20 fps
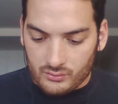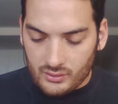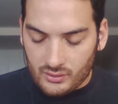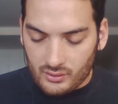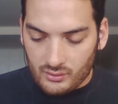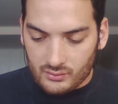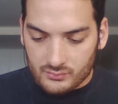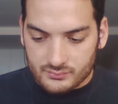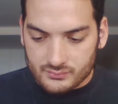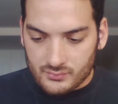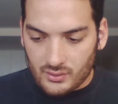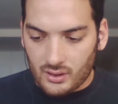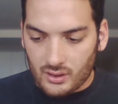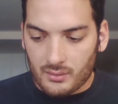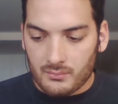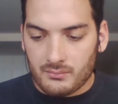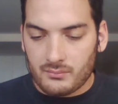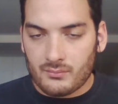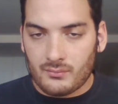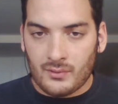
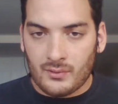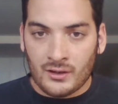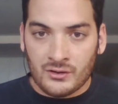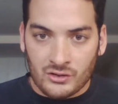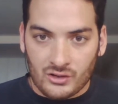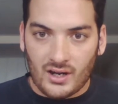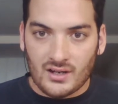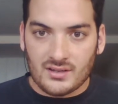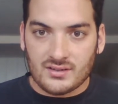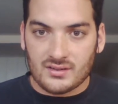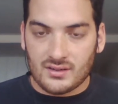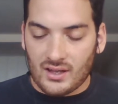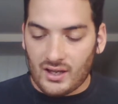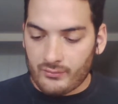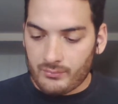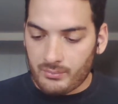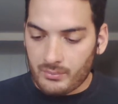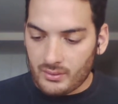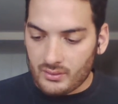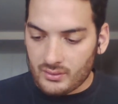in you guys'
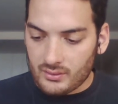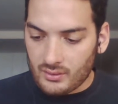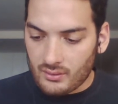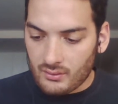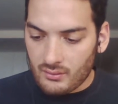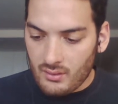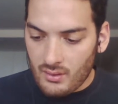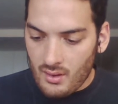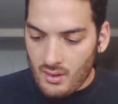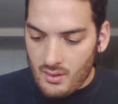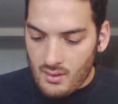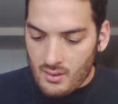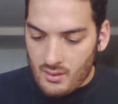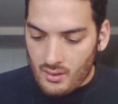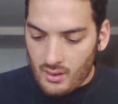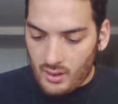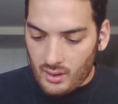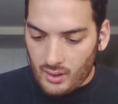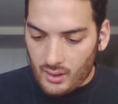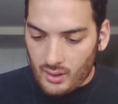life, really.
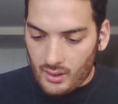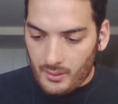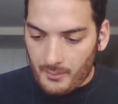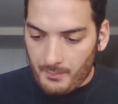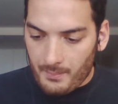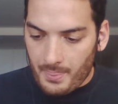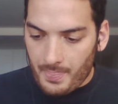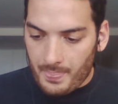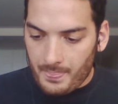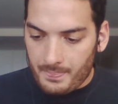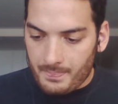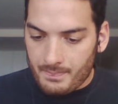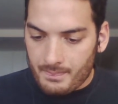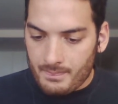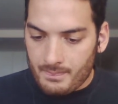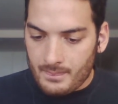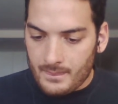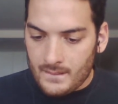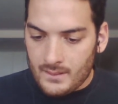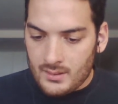Um,
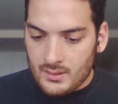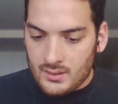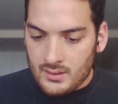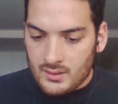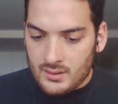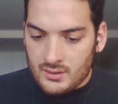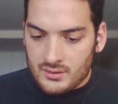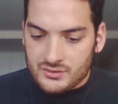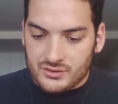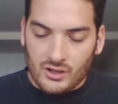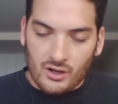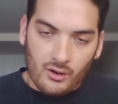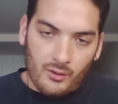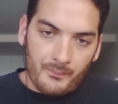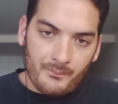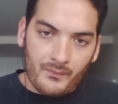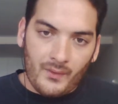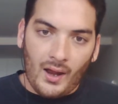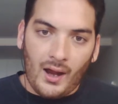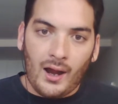
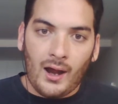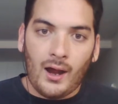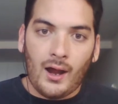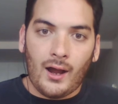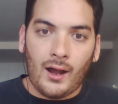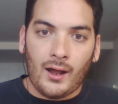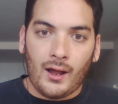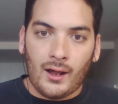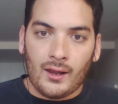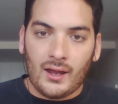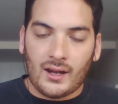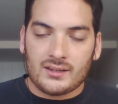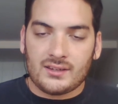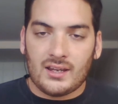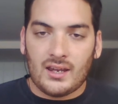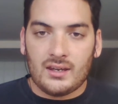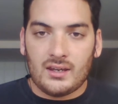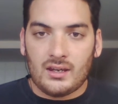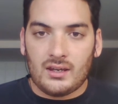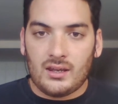so I like
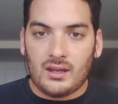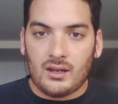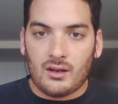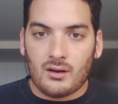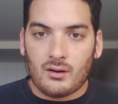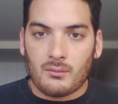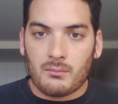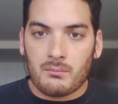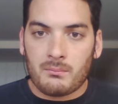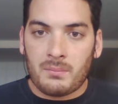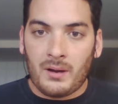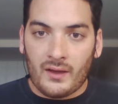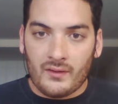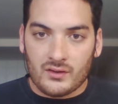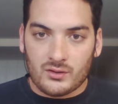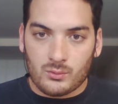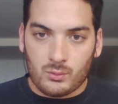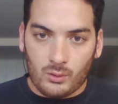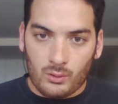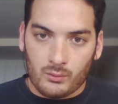to end it here by
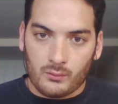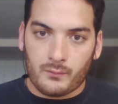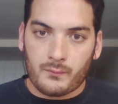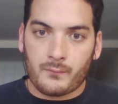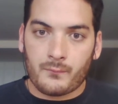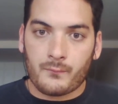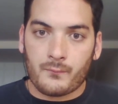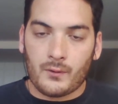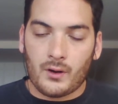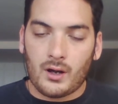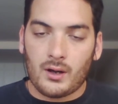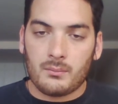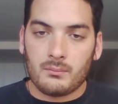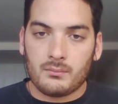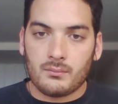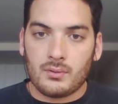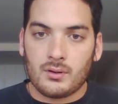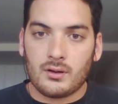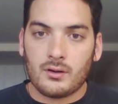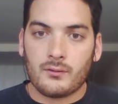this quote
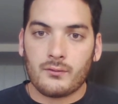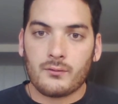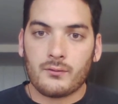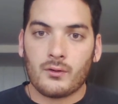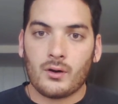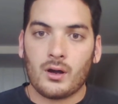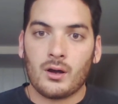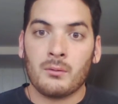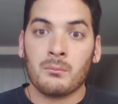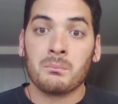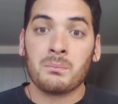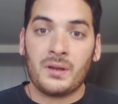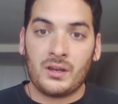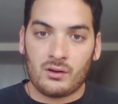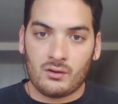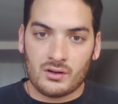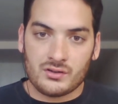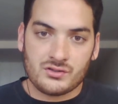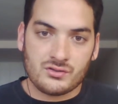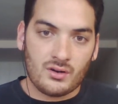from
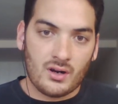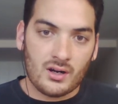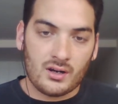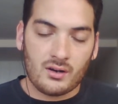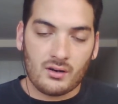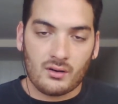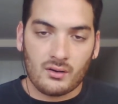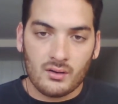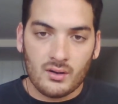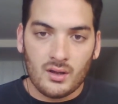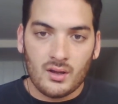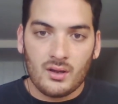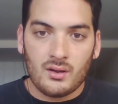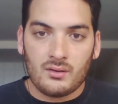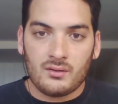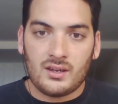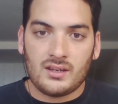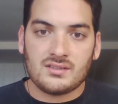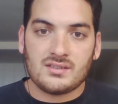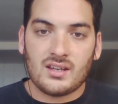Peter Drucker.
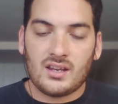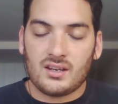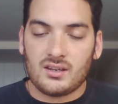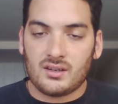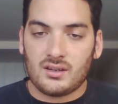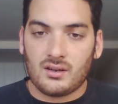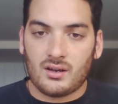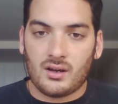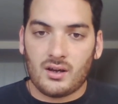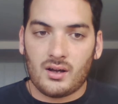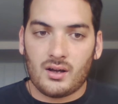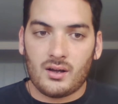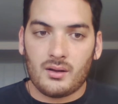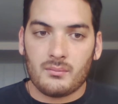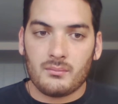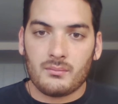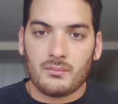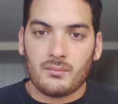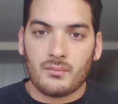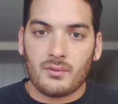He said,
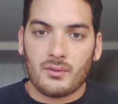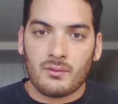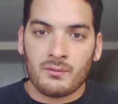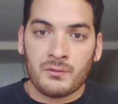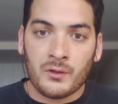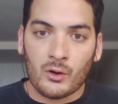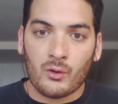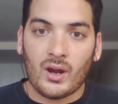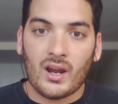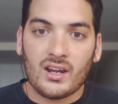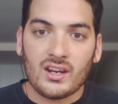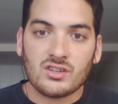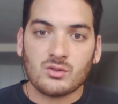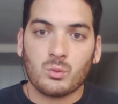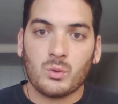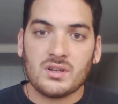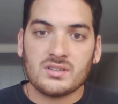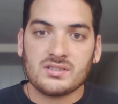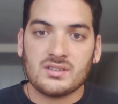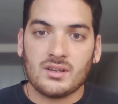"The
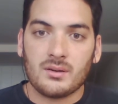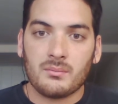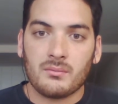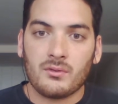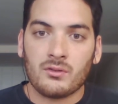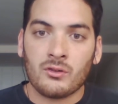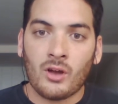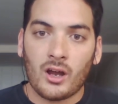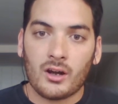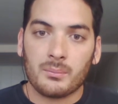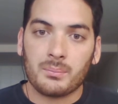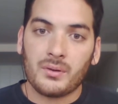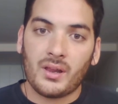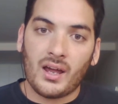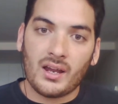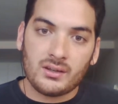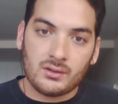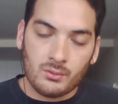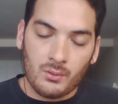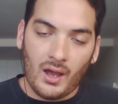greatest wisdom not
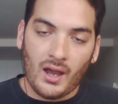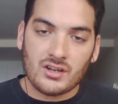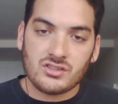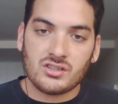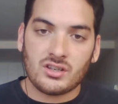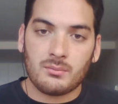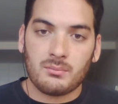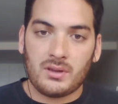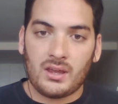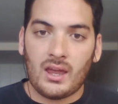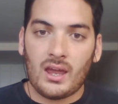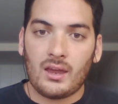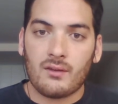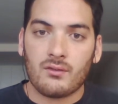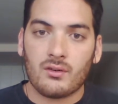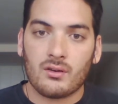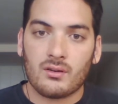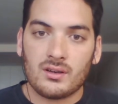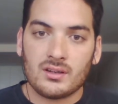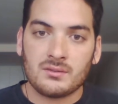applied to action and
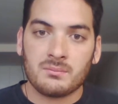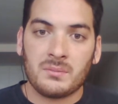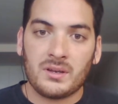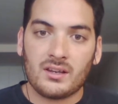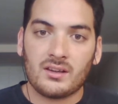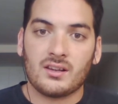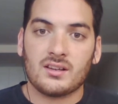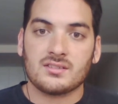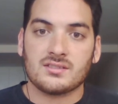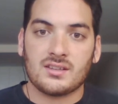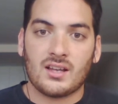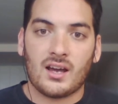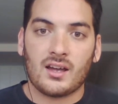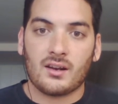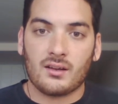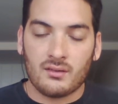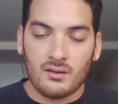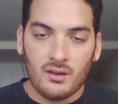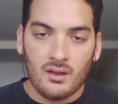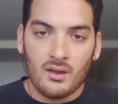behavior is meaningless
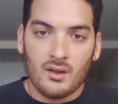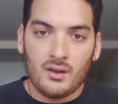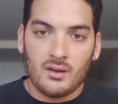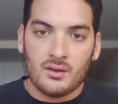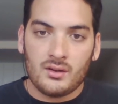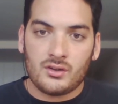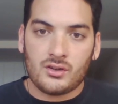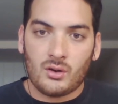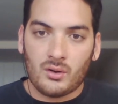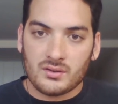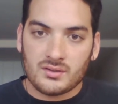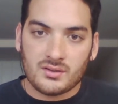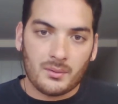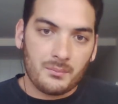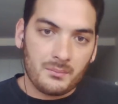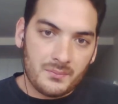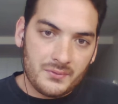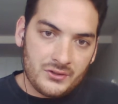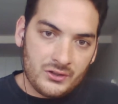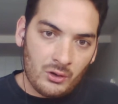data." So
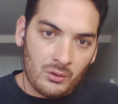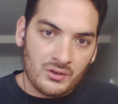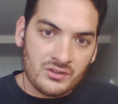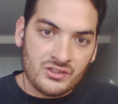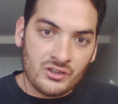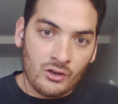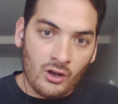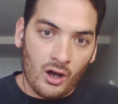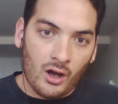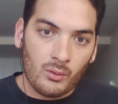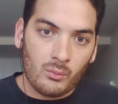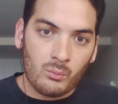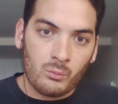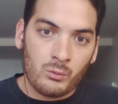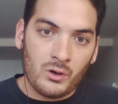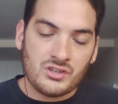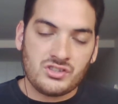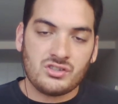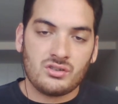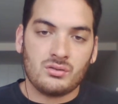it's not
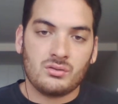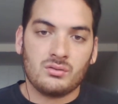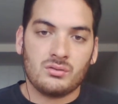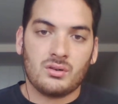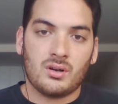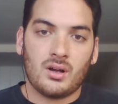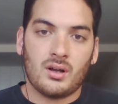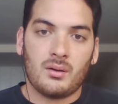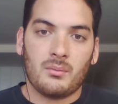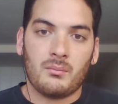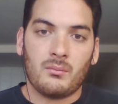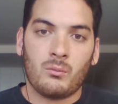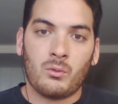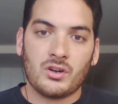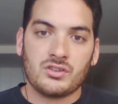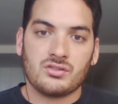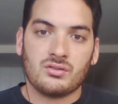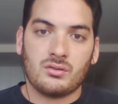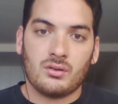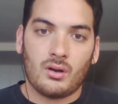what you
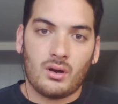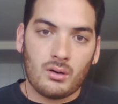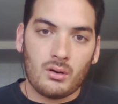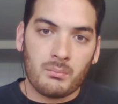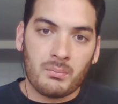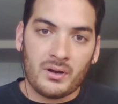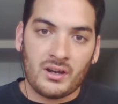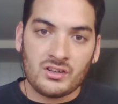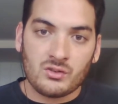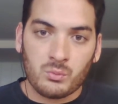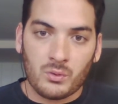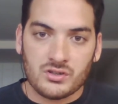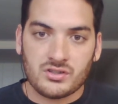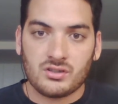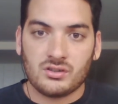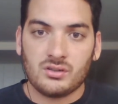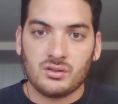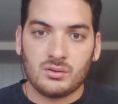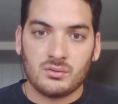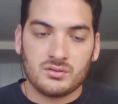know, but it's what
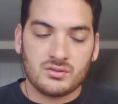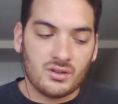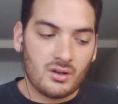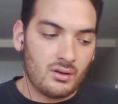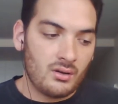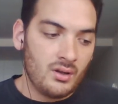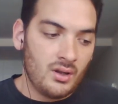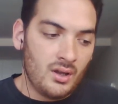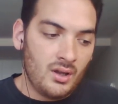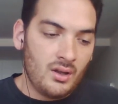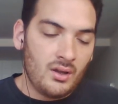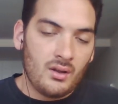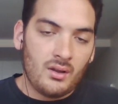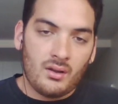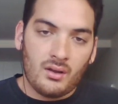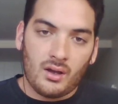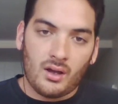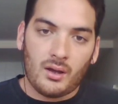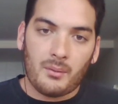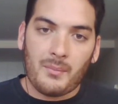you do. So
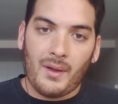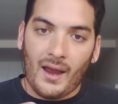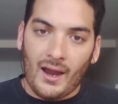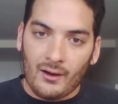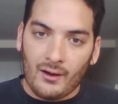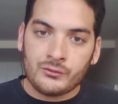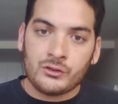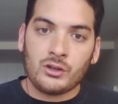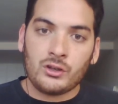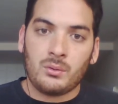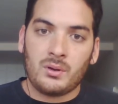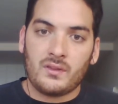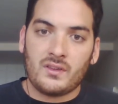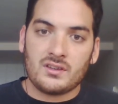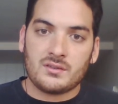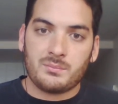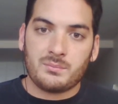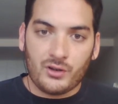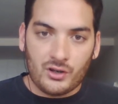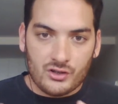after you read
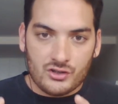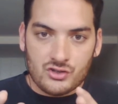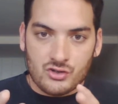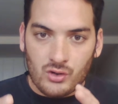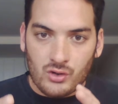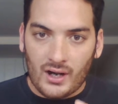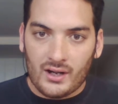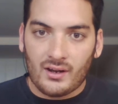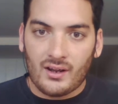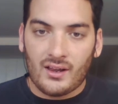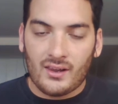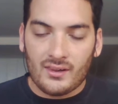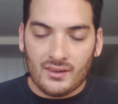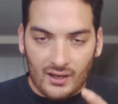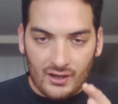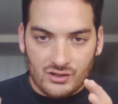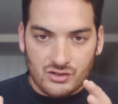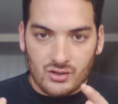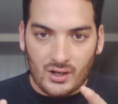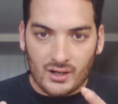this book, try
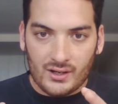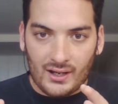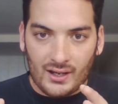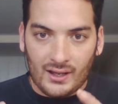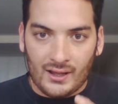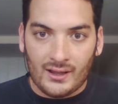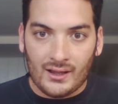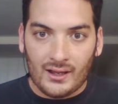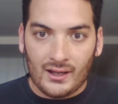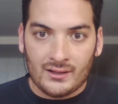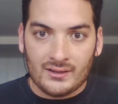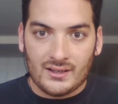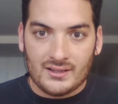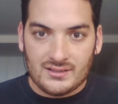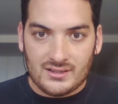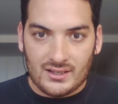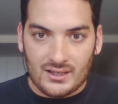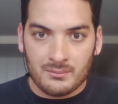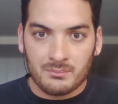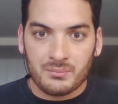to at
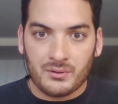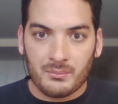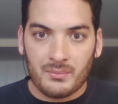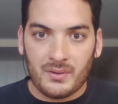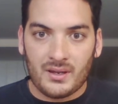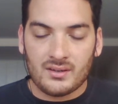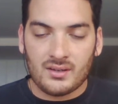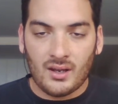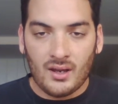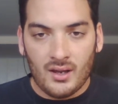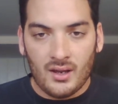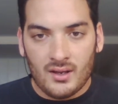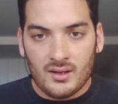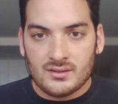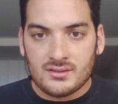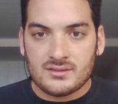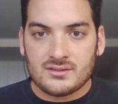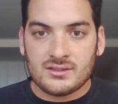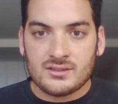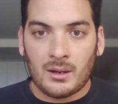least implement
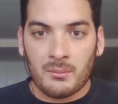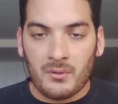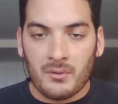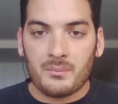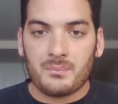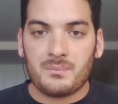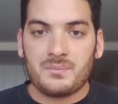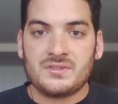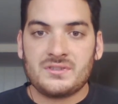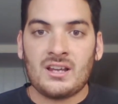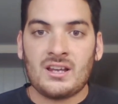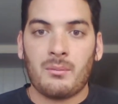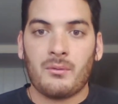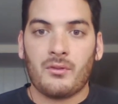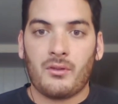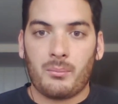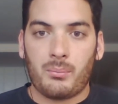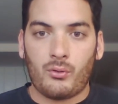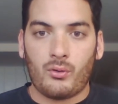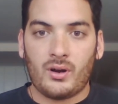some
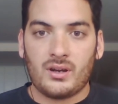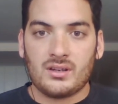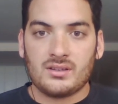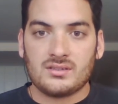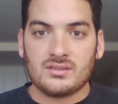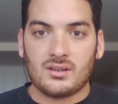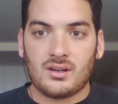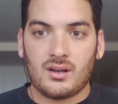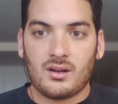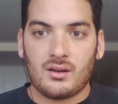of the points